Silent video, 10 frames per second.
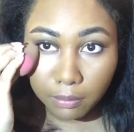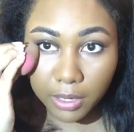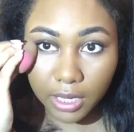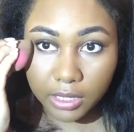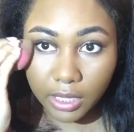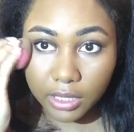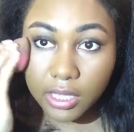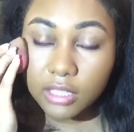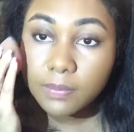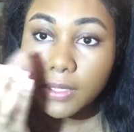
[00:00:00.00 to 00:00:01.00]
but I
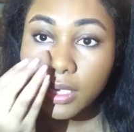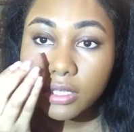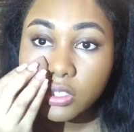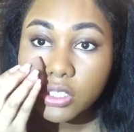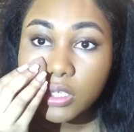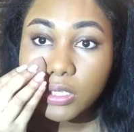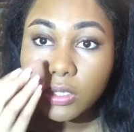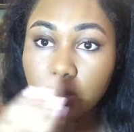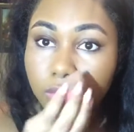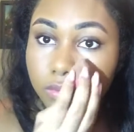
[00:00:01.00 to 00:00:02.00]
think that's because she
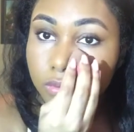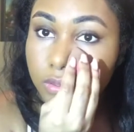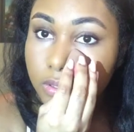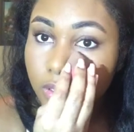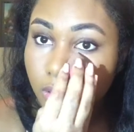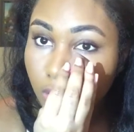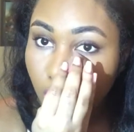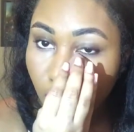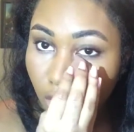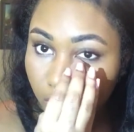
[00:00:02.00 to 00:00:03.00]
used
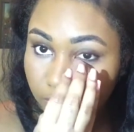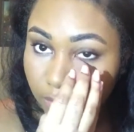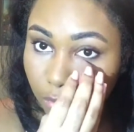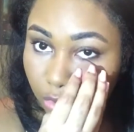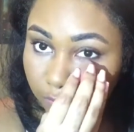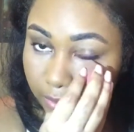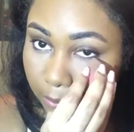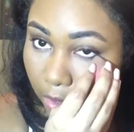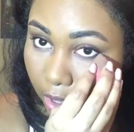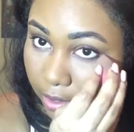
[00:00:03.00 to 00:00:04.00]
all of the
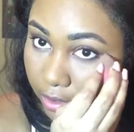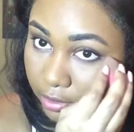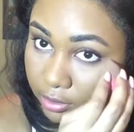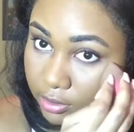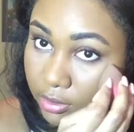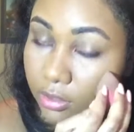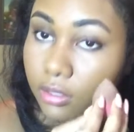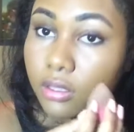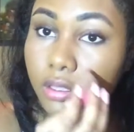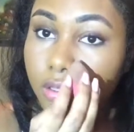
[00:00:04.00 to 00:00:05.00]
Morphe products.
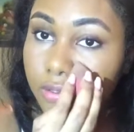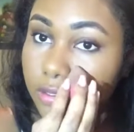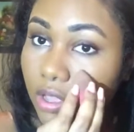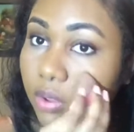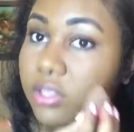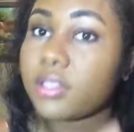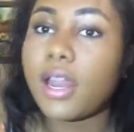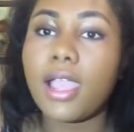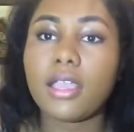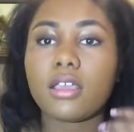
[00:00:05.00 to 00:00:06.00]
So it's
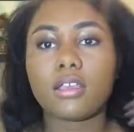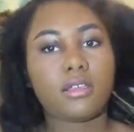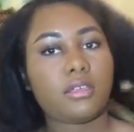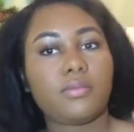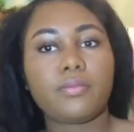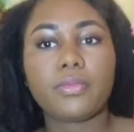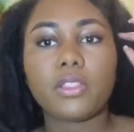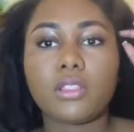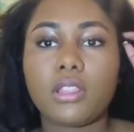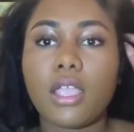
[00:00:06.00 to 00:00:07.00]
like
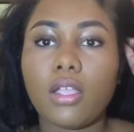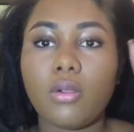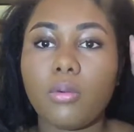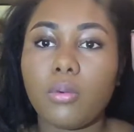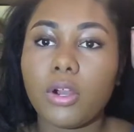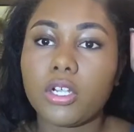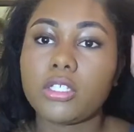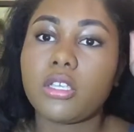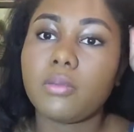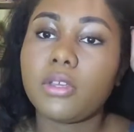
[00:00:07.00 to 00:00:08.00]
there were
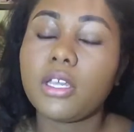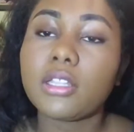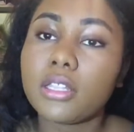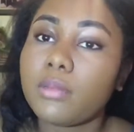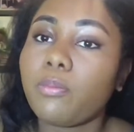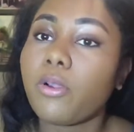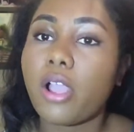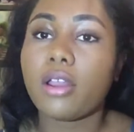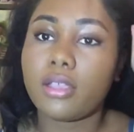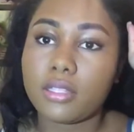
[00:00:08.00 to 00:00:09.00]
some good
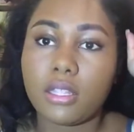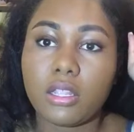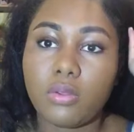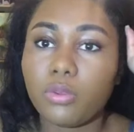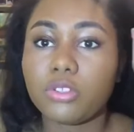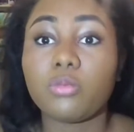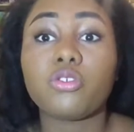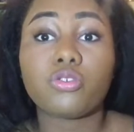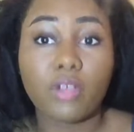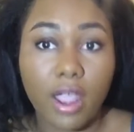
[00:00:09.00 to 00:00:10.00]
products and then there were some
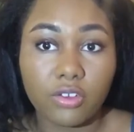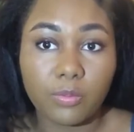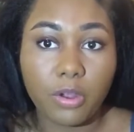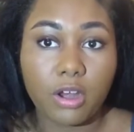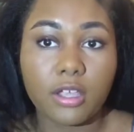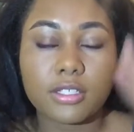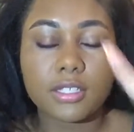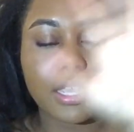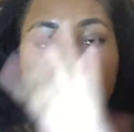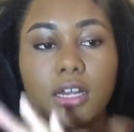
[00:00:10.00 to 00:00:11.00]
trash
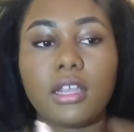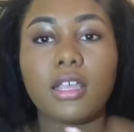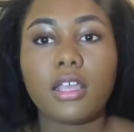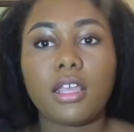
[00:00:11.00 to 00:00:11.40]
products in